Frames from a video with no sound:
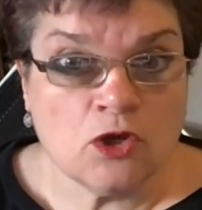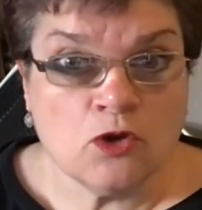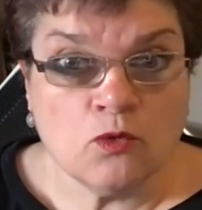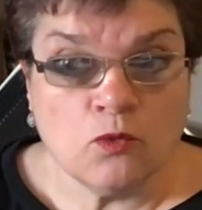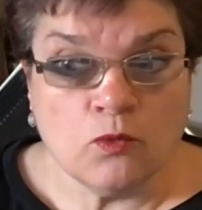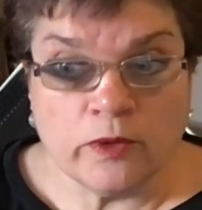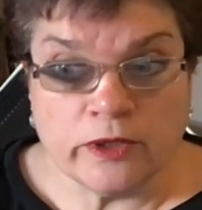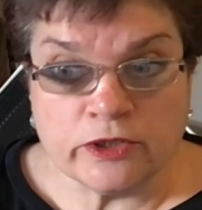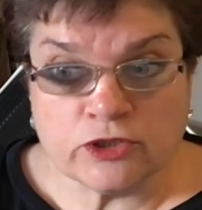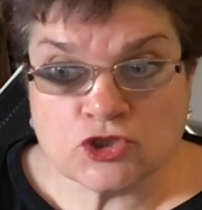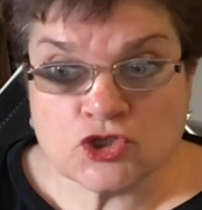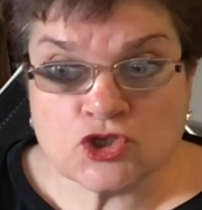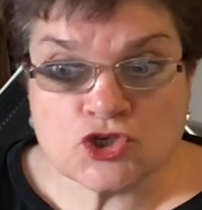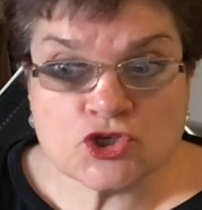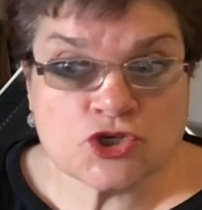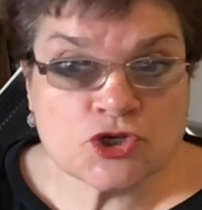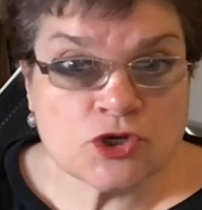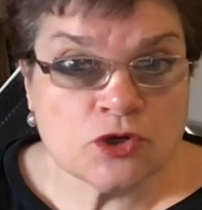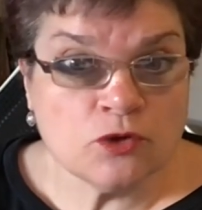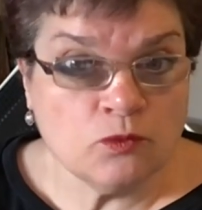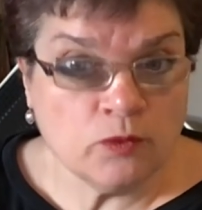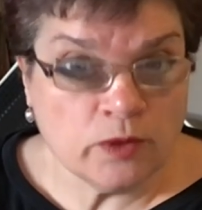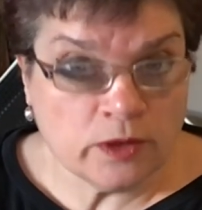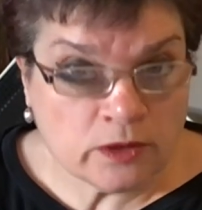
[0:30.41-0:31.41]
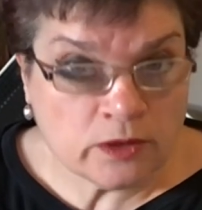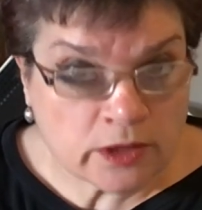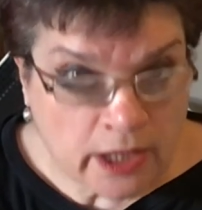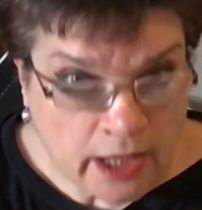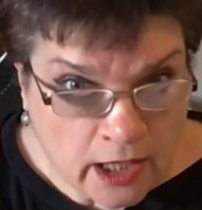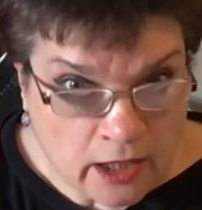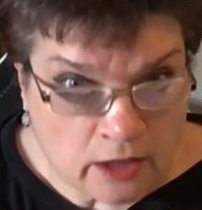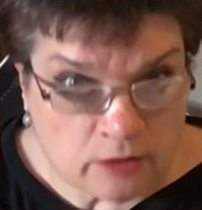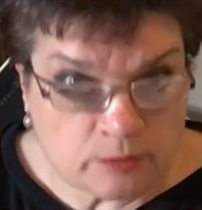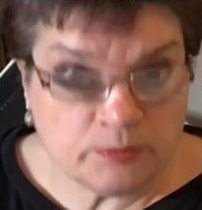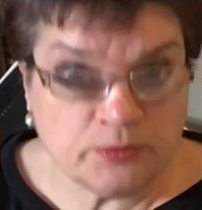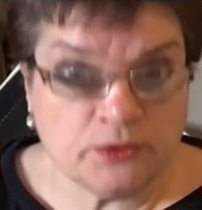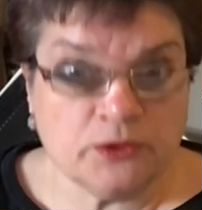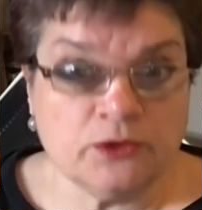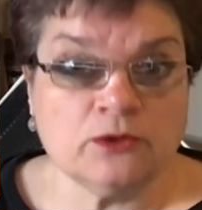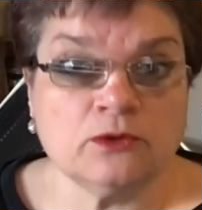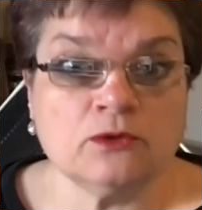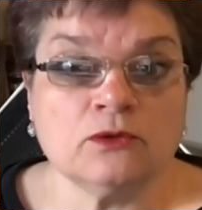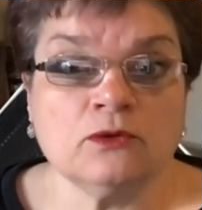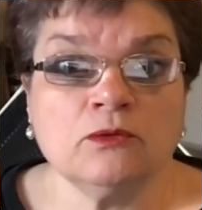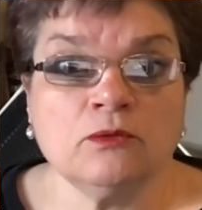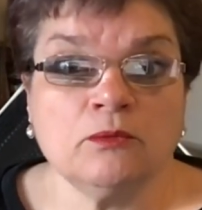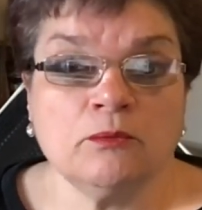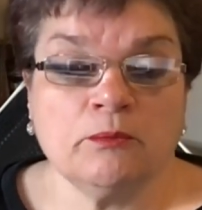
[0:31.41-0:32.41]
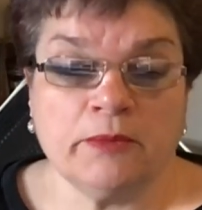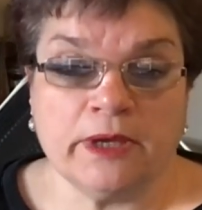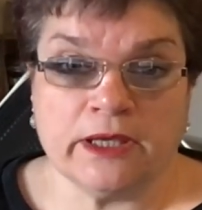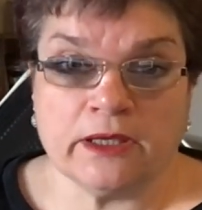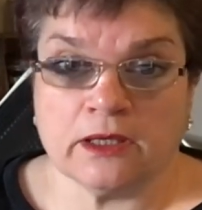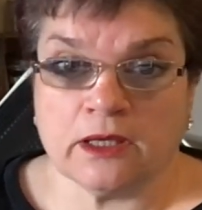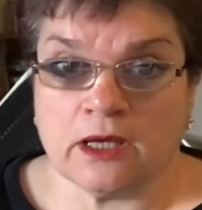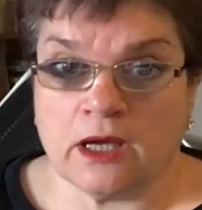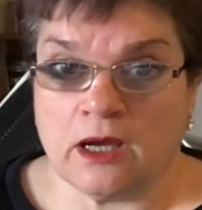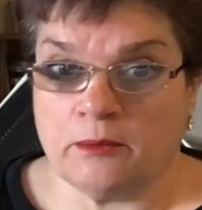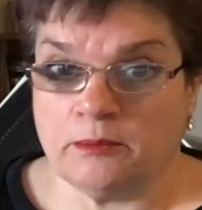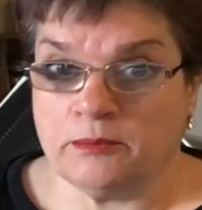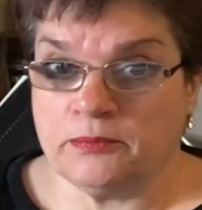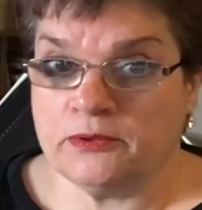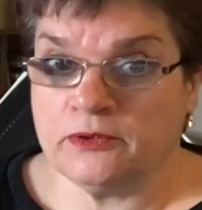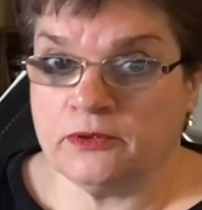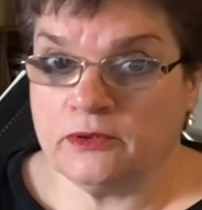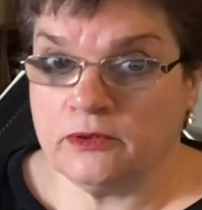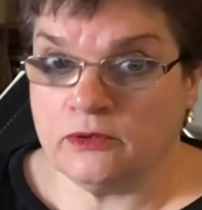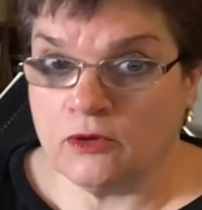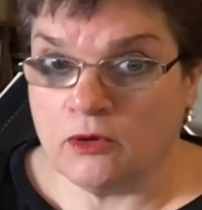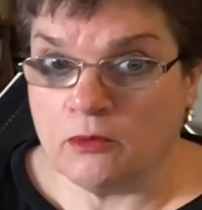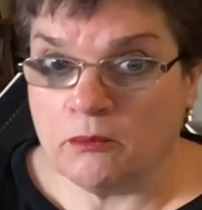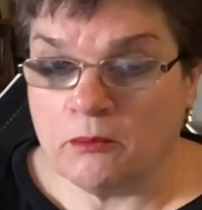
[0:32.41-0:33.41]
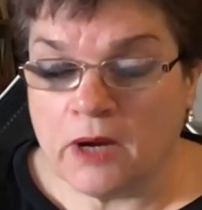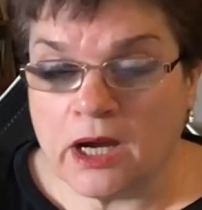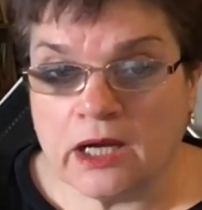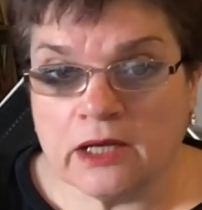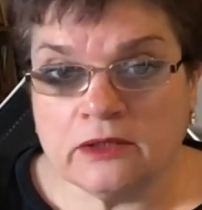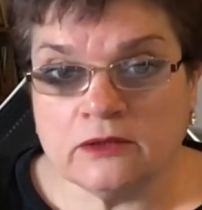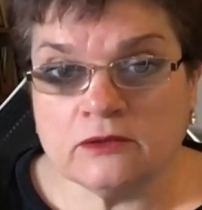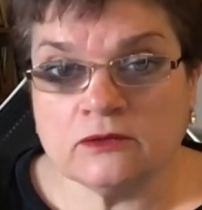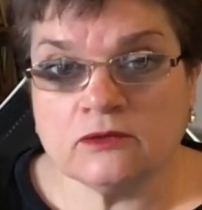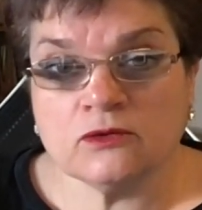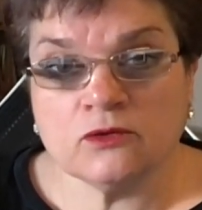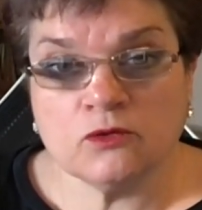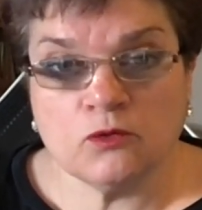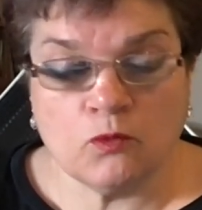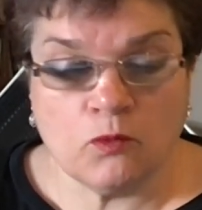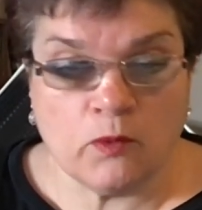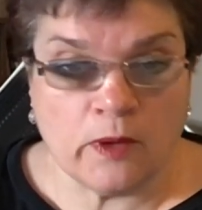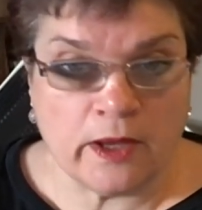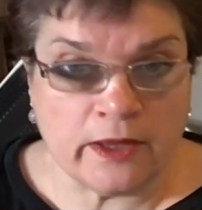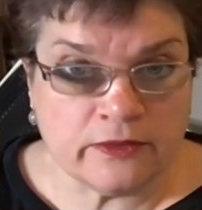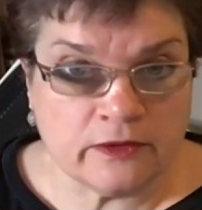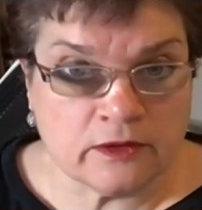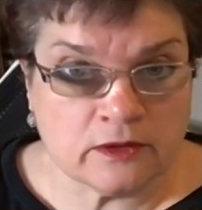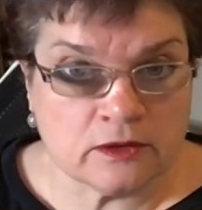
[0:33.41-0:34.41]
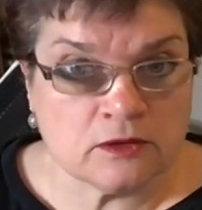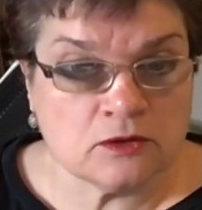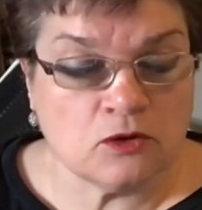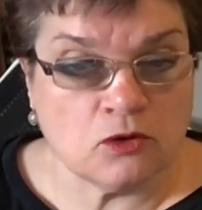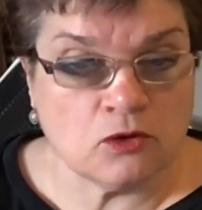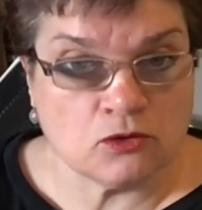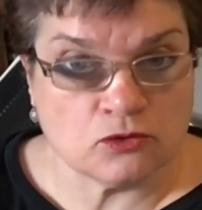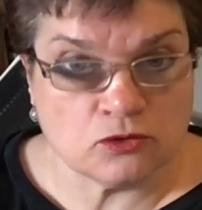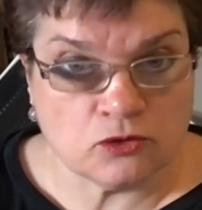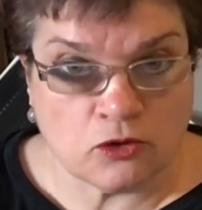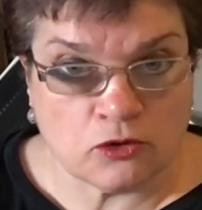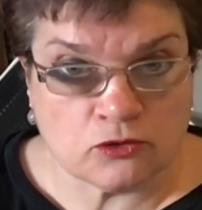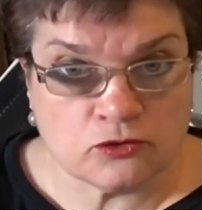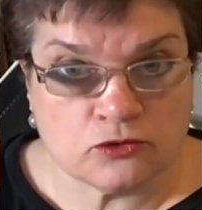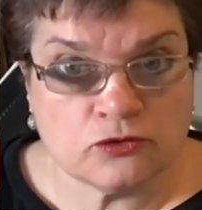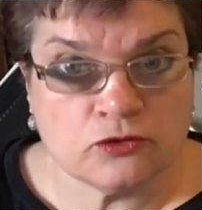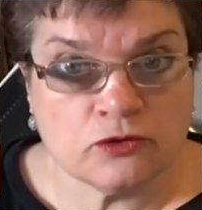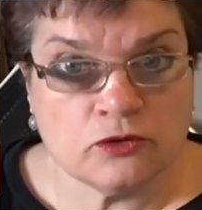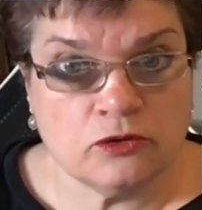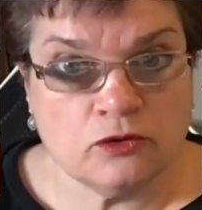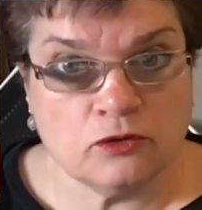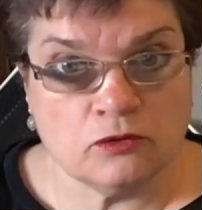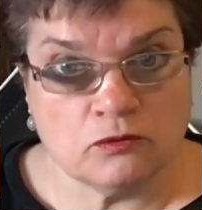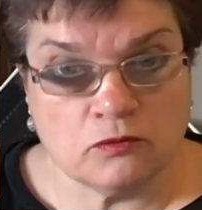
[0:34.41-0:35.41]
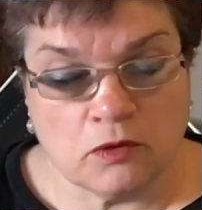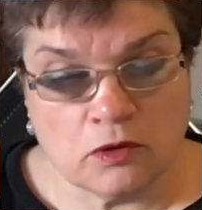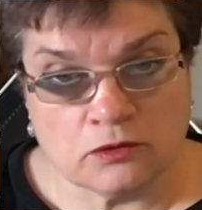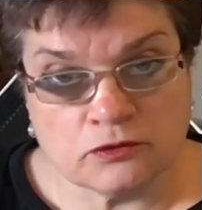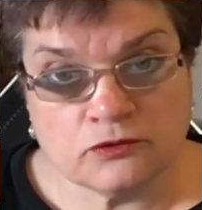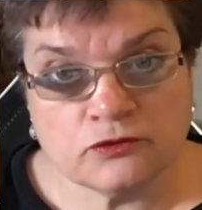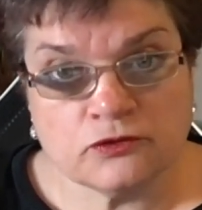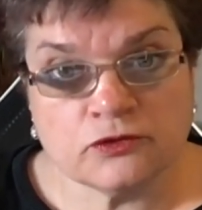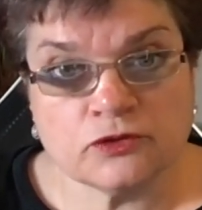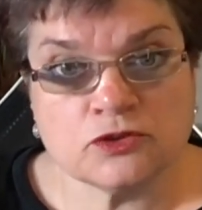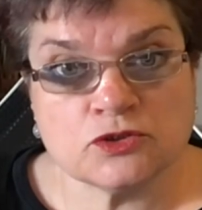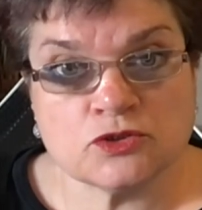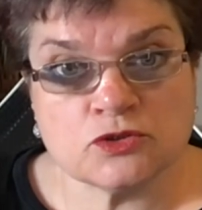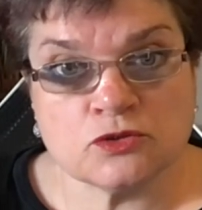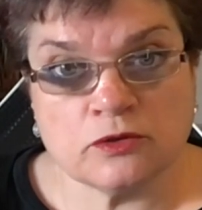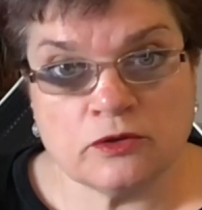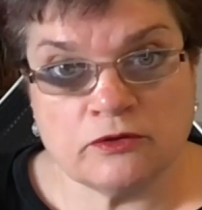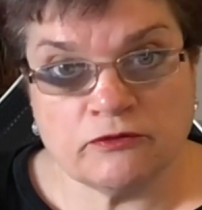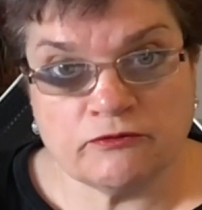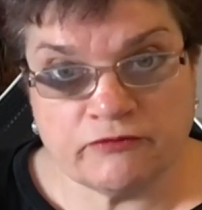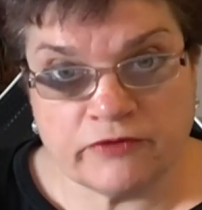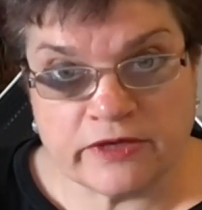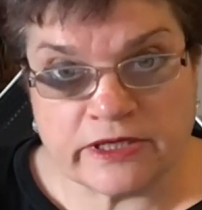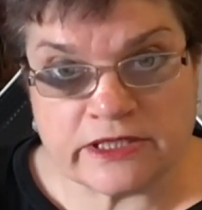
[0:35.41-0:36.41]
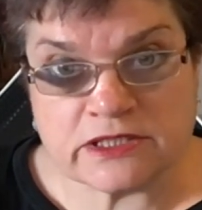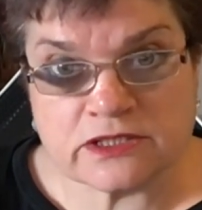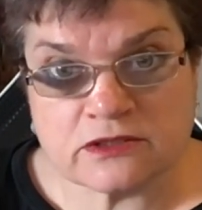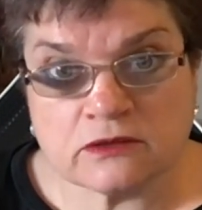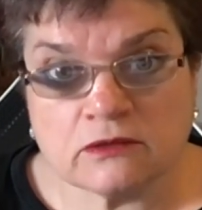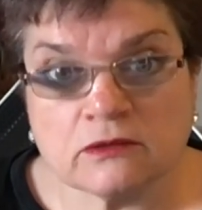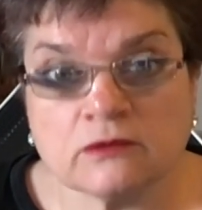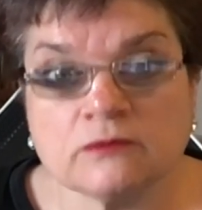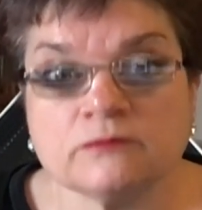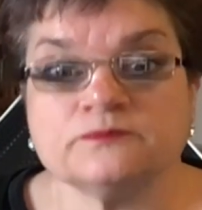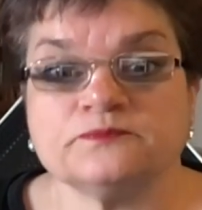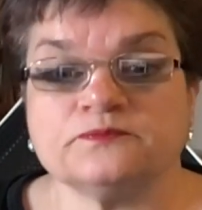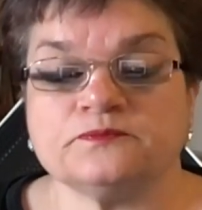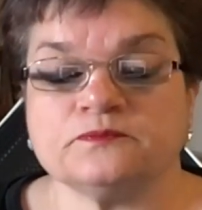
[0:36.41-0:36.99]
which will help you make up your mind whether or not you want to invest